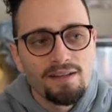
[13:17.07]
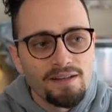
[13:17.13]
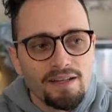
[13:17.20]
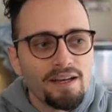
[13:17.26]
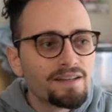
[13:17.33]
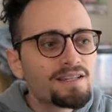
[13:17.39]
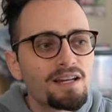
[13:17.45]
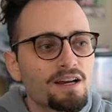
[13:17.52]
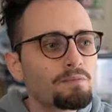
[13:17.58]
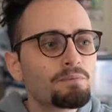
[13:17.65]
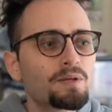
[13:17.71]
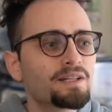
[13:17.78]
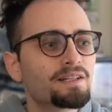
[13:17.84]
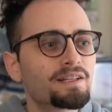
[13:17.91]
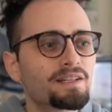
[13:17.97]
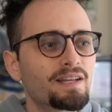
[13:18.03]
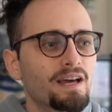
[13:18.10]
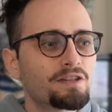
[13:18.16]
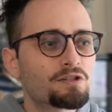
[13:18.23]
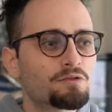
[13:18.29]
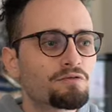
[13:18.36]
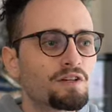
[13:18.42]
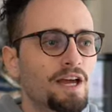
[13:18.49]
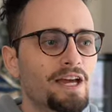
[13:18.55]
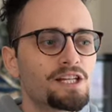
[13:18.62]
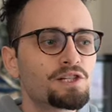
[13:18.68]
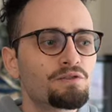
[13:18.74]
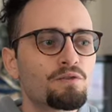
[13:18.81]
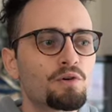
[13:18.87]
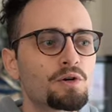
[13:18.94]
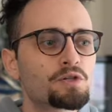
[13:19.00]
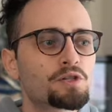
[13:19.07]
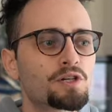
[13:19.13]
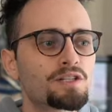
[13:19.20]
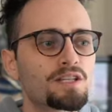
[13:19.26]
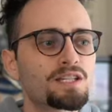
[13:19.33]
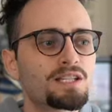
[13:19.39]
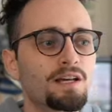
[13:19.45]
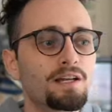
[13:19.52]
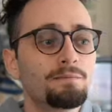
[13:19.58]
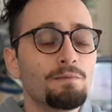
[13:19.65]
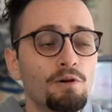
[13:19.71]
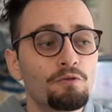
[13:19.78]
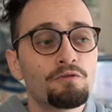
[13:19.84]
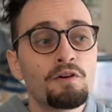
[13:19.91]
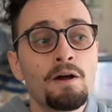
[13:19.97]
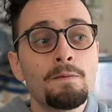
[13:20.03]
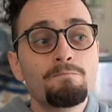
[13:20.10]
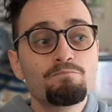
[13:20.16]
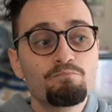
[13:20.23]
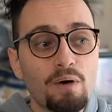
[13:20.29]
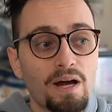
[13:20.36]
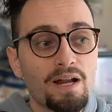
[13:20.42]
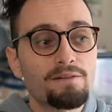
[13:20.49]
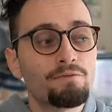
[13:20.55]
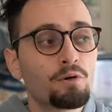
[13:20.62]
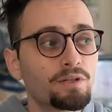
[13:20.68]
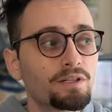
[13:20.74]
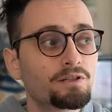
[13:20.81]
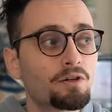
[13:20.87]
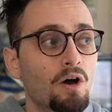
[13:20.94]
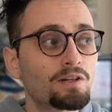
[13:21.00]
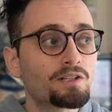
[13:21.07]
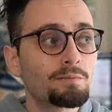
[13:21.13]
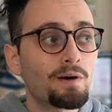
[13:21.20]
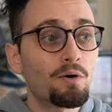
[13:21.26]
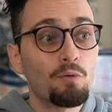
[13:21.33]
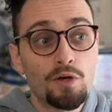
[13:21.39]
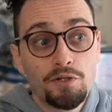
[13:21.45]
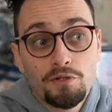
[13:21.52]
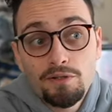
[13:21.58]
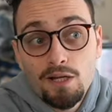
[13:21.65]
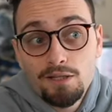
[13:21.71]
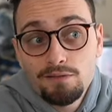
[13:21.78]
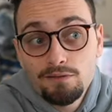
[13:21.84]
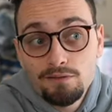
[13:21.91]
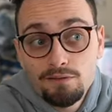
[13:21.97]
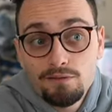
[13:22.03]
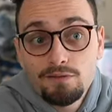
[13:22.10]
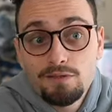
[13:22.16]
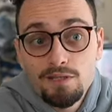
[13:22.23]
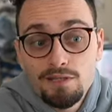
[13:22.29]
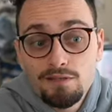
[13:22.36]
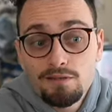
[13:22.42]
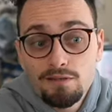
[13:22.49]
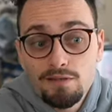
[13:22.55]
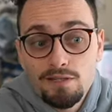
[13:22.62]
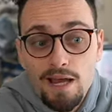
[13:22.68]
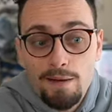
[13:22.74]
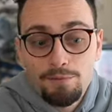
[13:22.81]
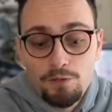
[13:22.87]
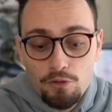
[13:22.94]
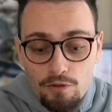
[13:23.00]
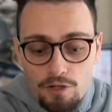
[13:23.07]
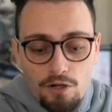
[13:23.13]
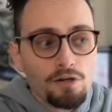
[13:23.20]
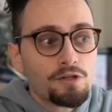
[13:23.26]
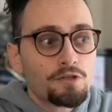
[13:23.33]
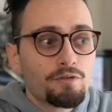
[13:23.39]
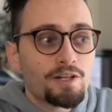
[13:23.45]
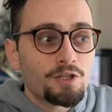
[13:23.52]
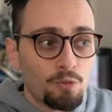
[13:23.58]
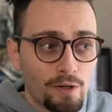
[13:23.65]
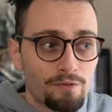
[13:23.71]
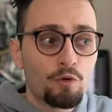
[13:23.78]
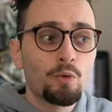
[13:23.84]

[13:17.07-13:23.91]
It's a complete catastrophe. h4 is just a stunning move, but I've only talked about whether or not this, this capture occurs, right? So we have